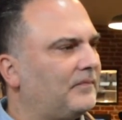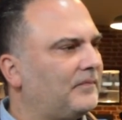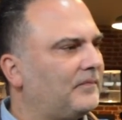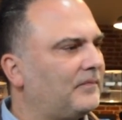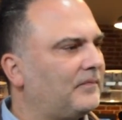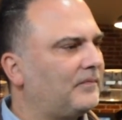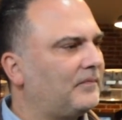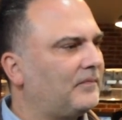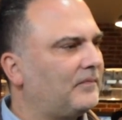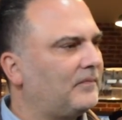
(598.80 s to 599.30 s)

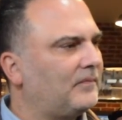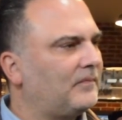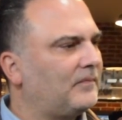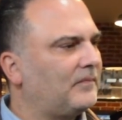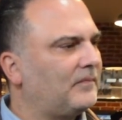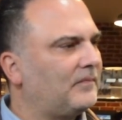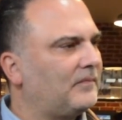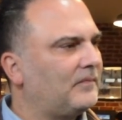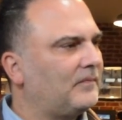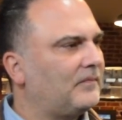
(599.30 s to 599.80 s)

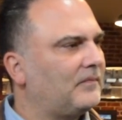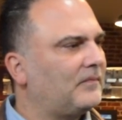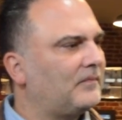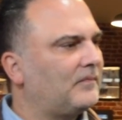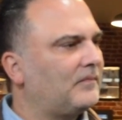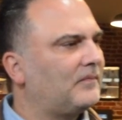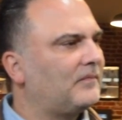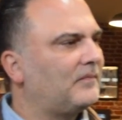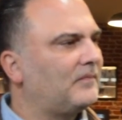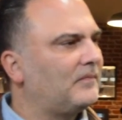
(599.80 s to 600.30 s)

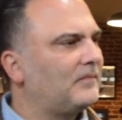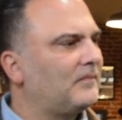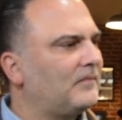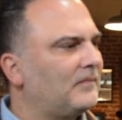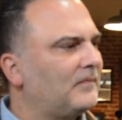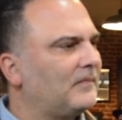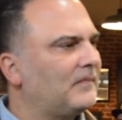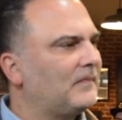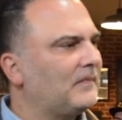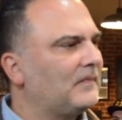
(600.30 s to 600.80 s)

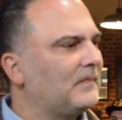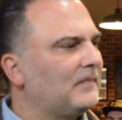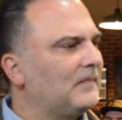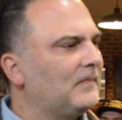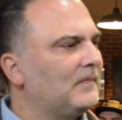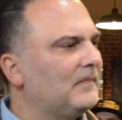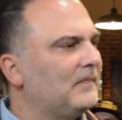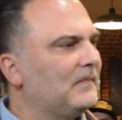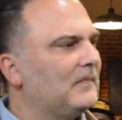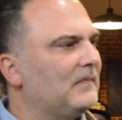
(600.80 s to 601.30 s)

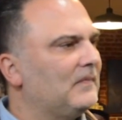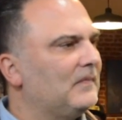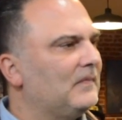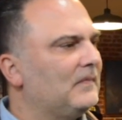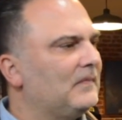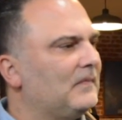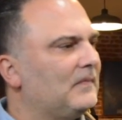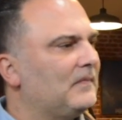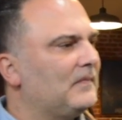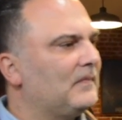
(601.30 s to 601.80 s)

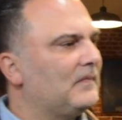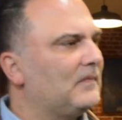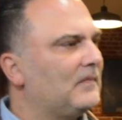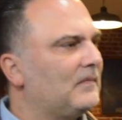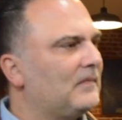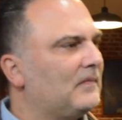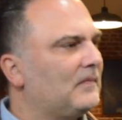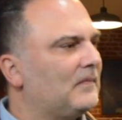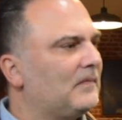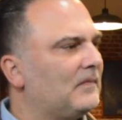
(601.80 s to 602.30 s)

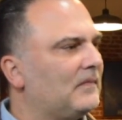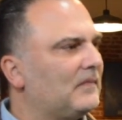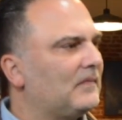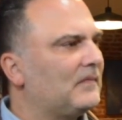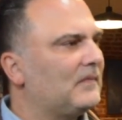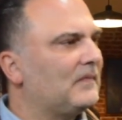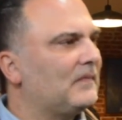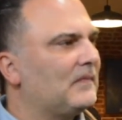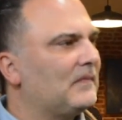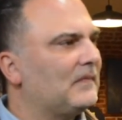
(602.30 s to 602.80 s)

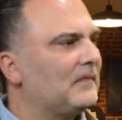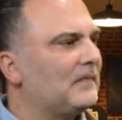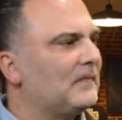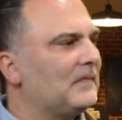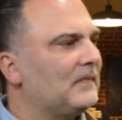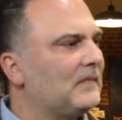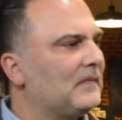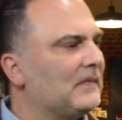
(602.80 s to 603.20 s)
(not speaking)